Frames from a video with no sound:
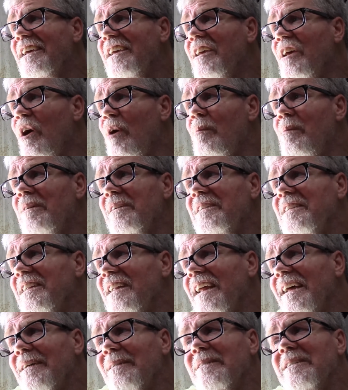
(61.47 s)
You know, but
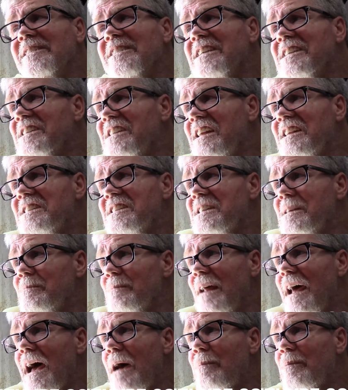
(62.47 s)
like, it just doesn't seem
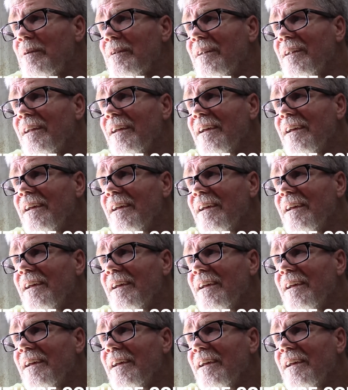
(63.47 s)
to happen.